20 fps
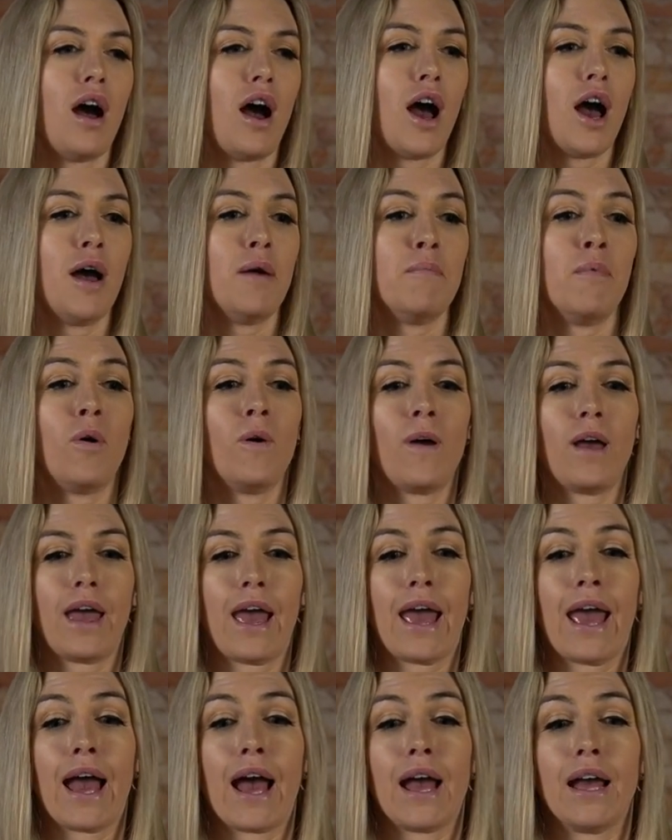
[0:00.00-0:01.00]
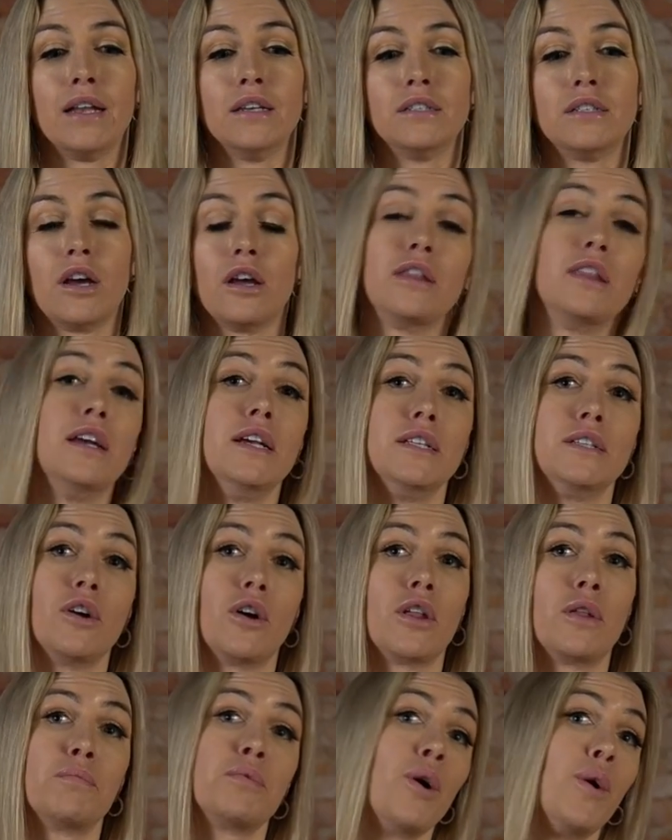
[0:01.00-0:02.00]
Um, and these
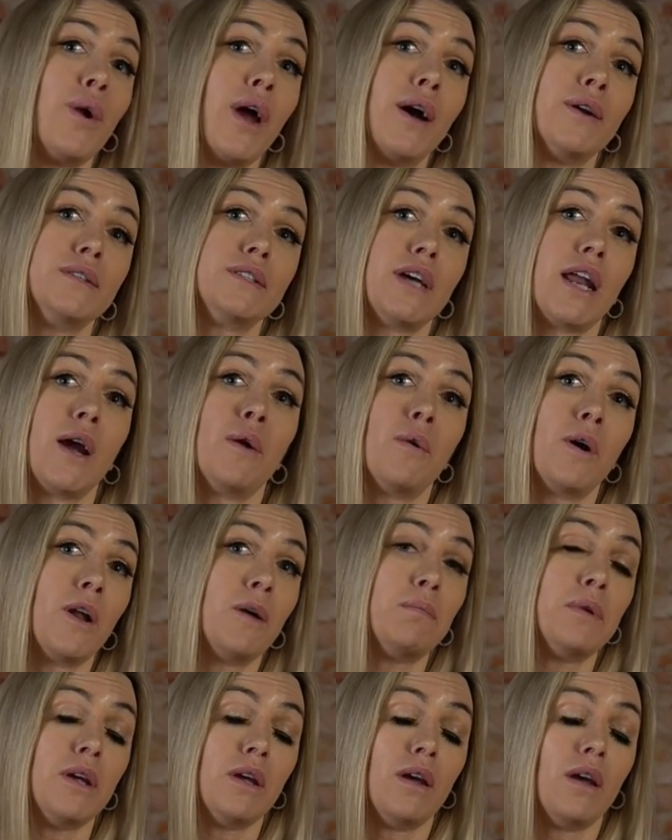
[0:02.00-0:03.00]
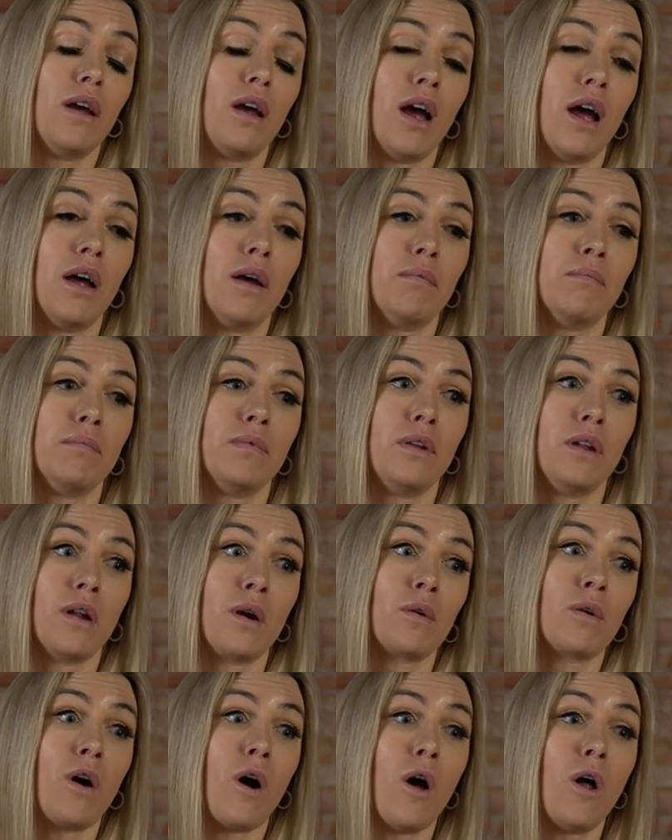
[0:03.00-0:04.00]
are the pronouns that I want to be, um, you
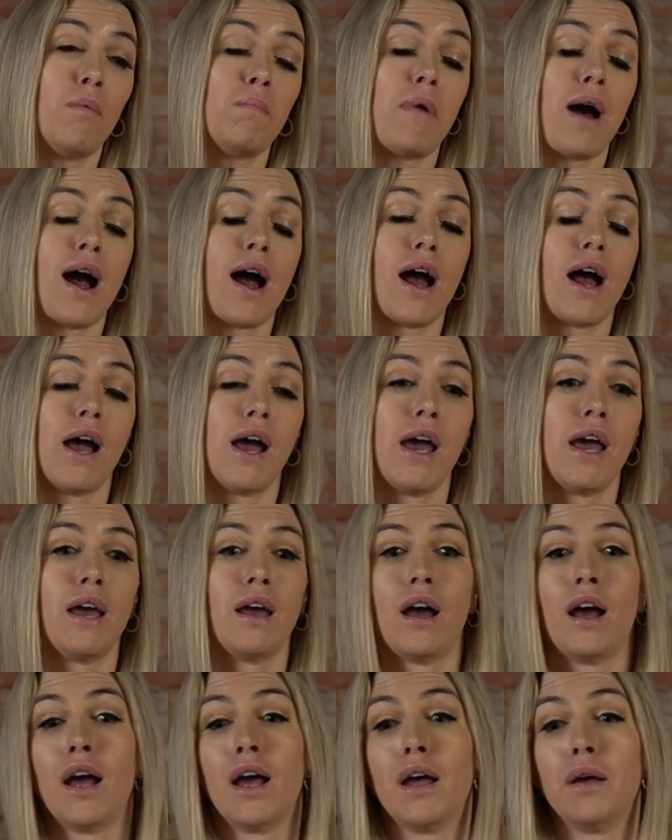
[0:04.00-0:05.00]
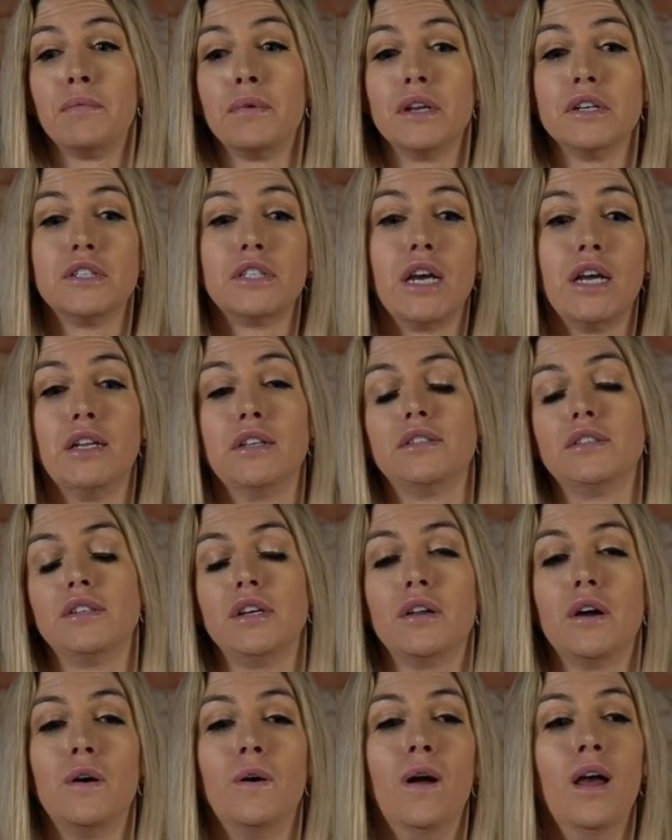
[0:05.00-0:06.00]
know, called by. Um, you change,
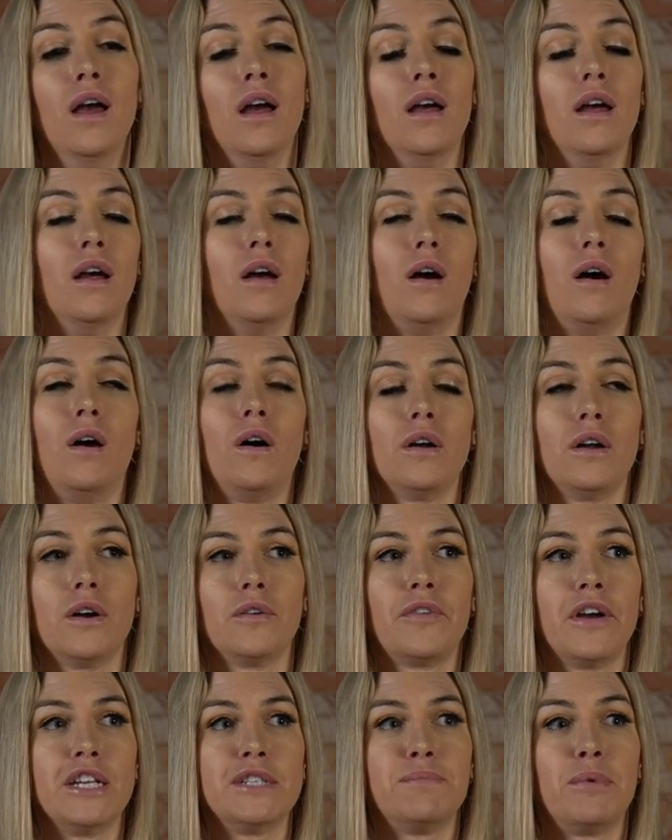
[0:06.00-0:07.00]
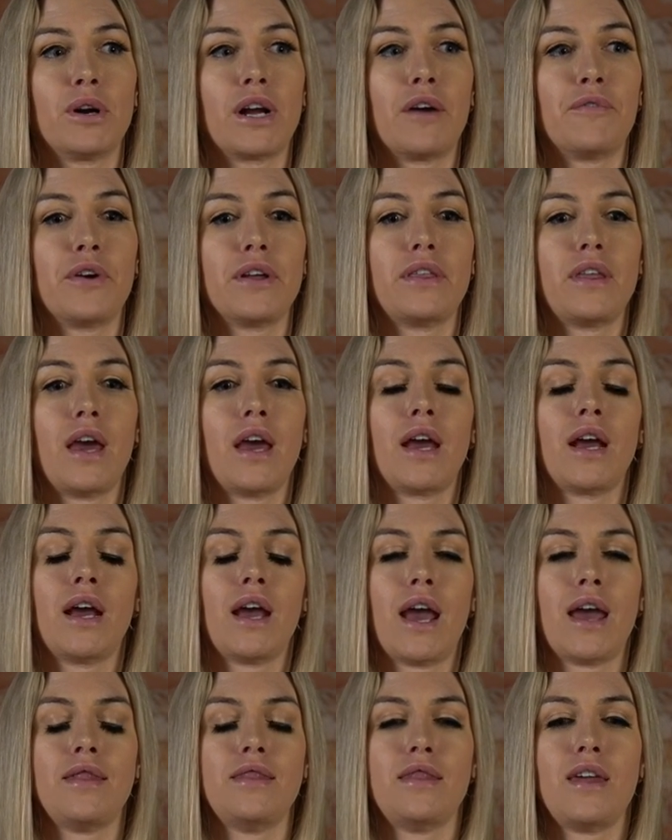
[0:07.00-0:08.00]
you know, all your Facebook,
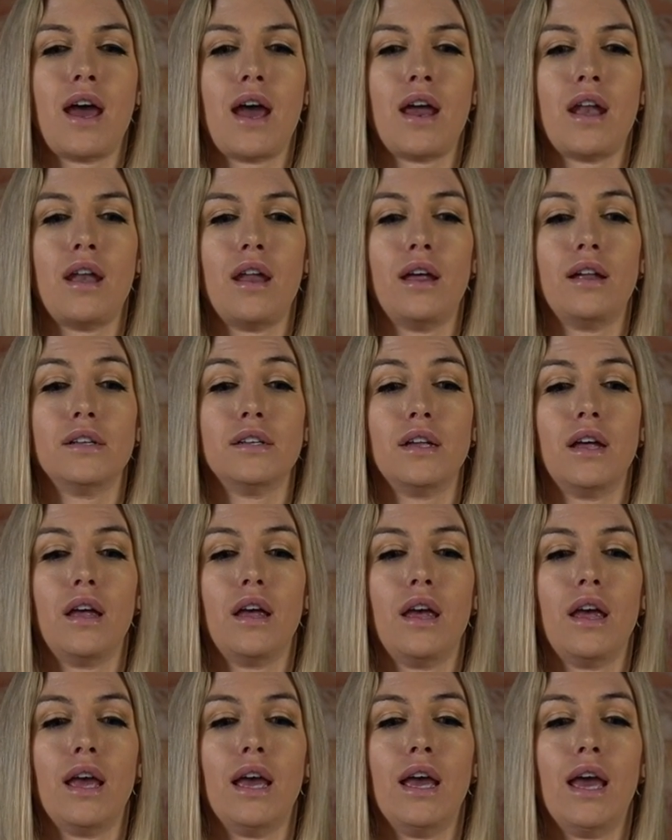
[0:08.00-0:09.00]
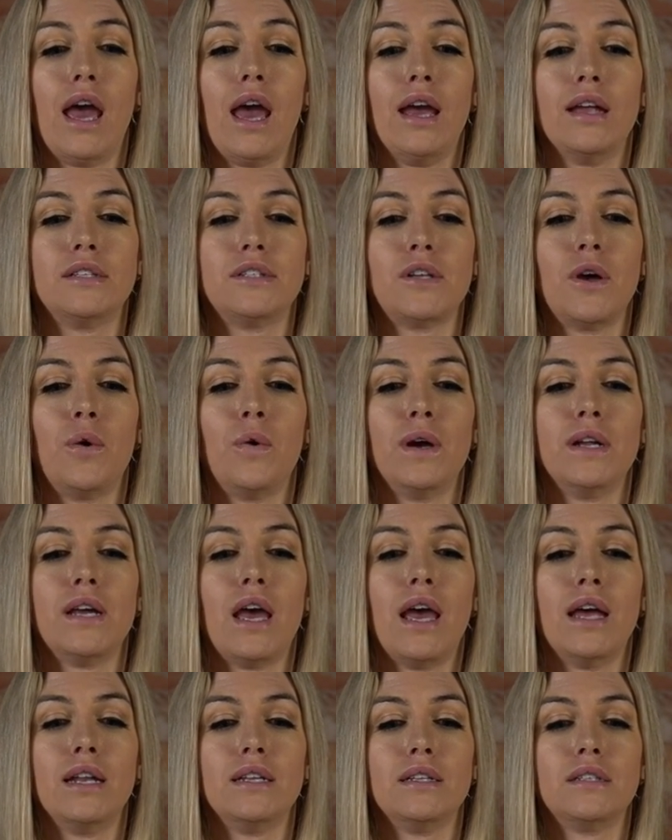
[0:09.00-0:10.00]
everything, and then it, so it,
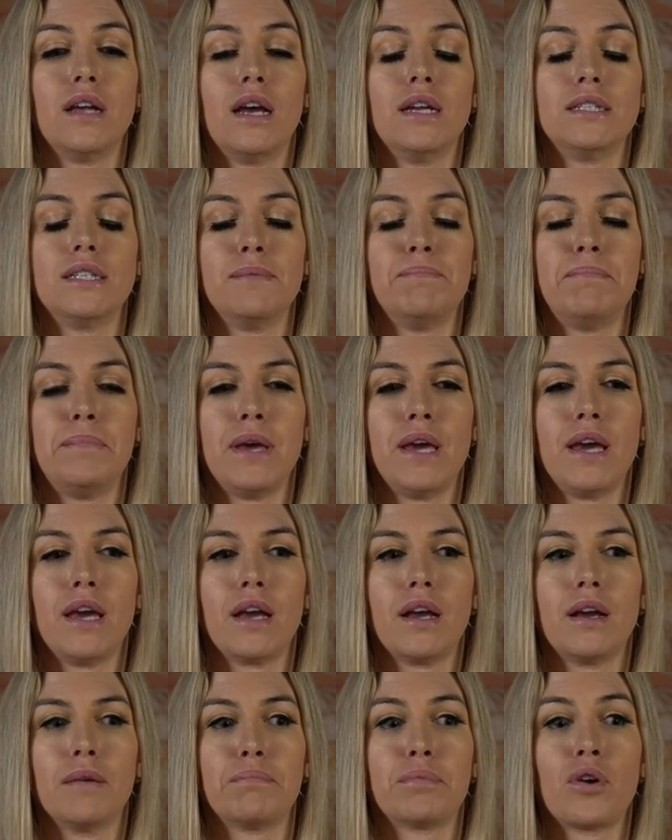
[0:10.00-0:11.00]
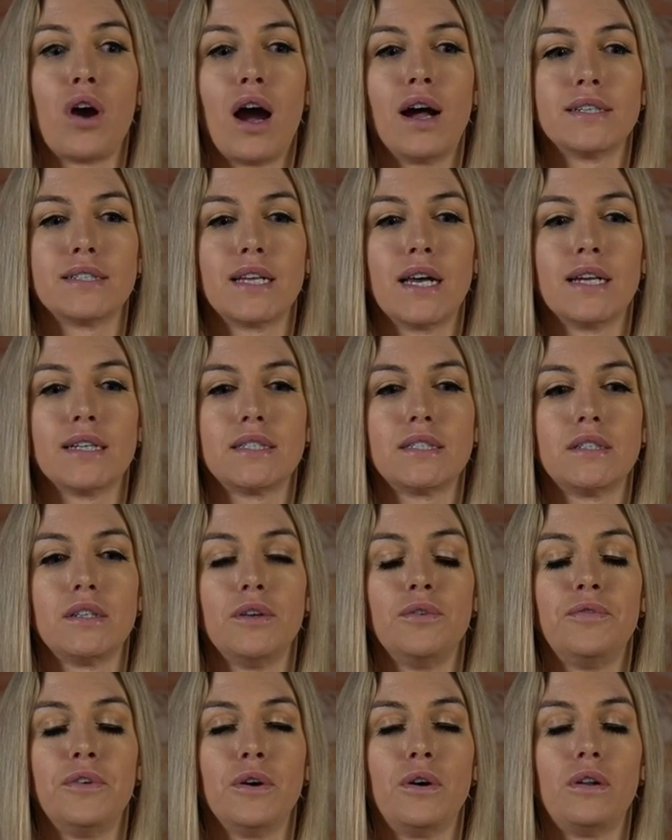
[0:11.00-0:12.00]
it's it's a big process.
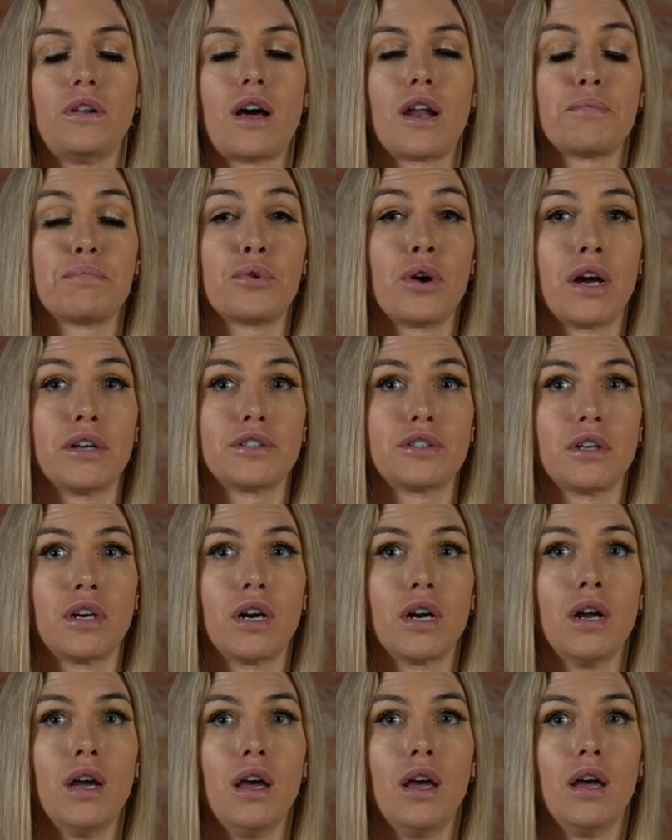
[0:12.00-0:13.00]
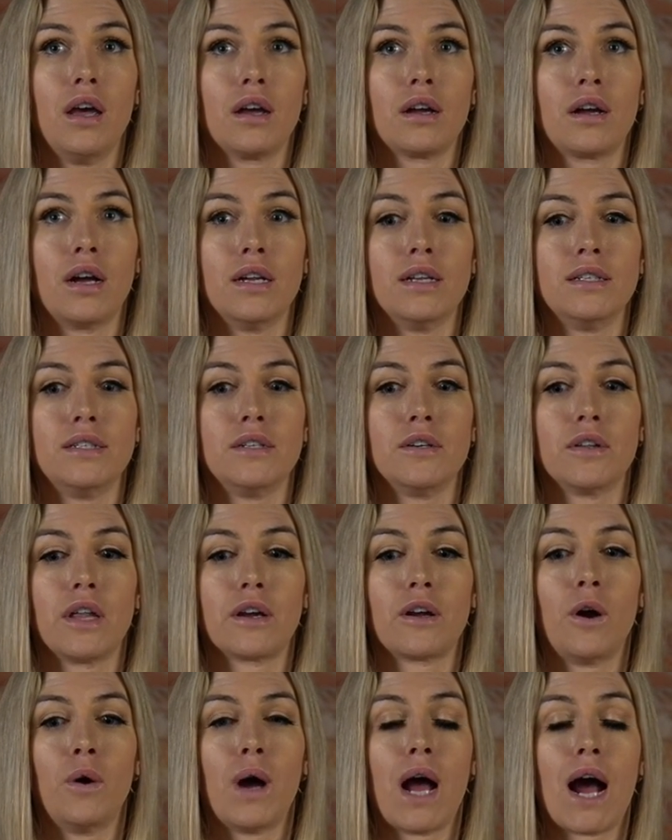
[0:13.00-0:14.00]
You feel a lot of pressure because you're
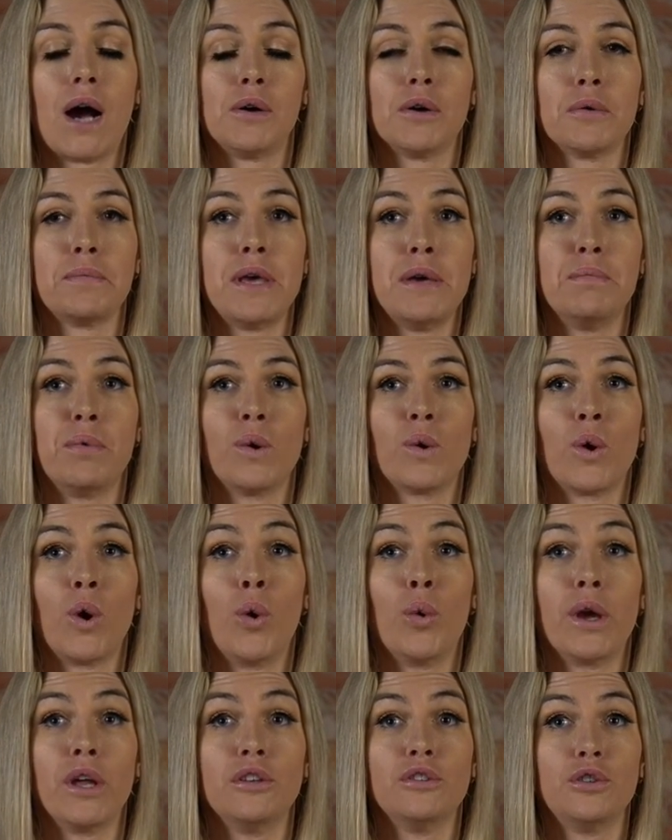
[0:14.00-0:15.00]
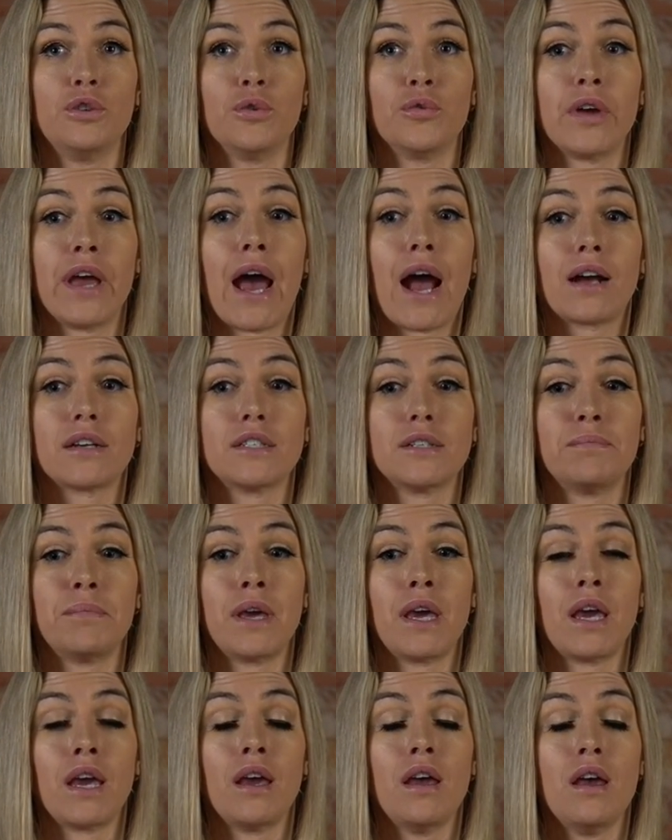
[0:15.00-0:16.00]
like, oh, how are people going to react to
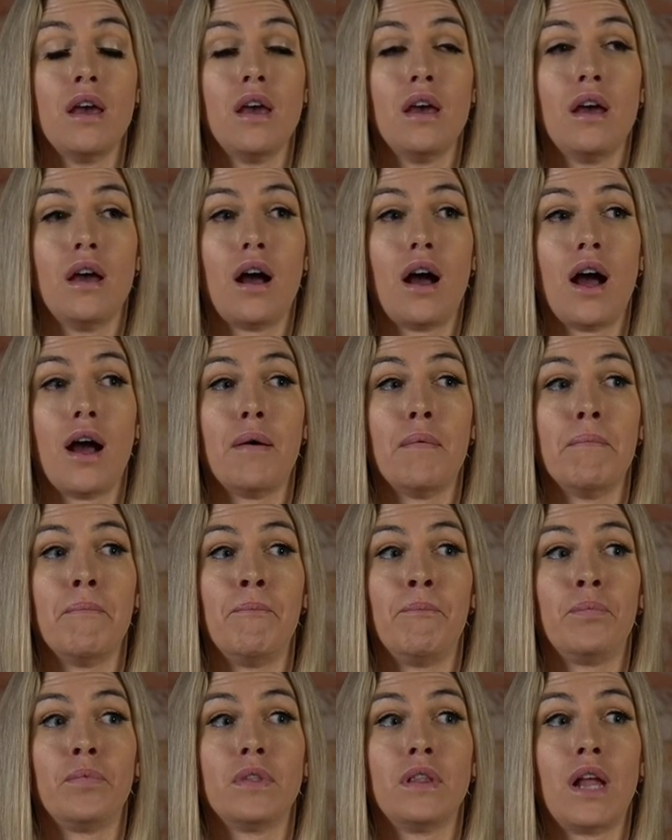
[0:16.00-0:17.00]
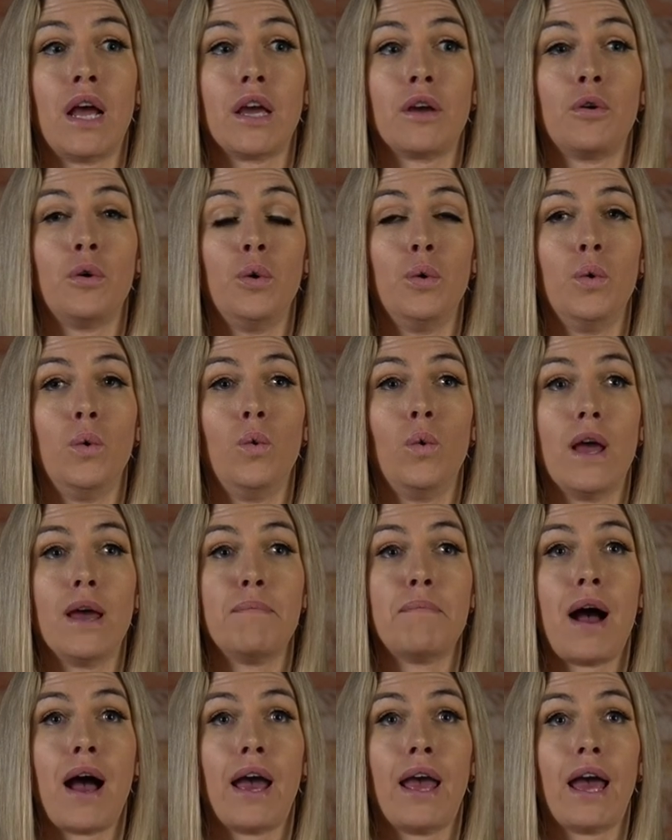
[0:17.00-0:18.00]
me? Um, like, who
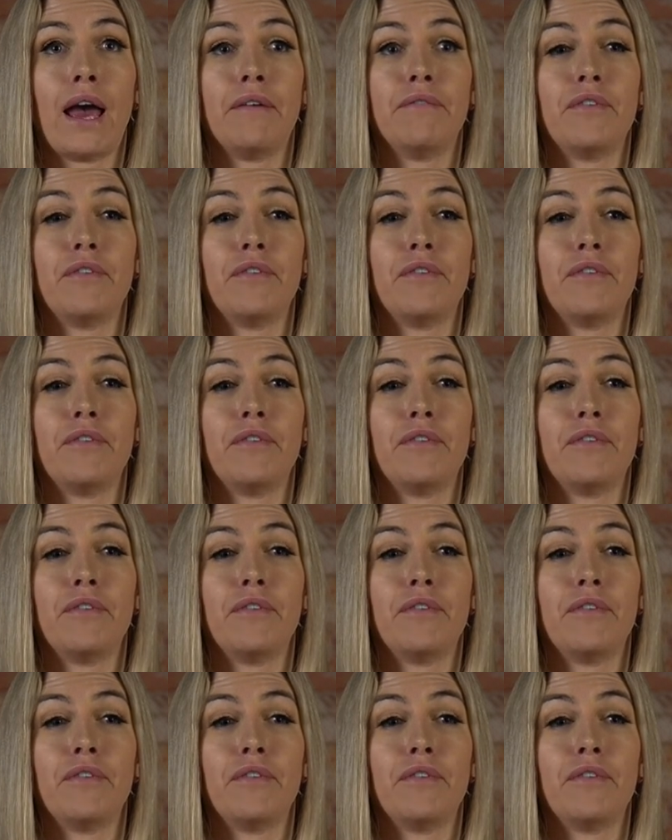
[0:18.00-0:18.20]
am I?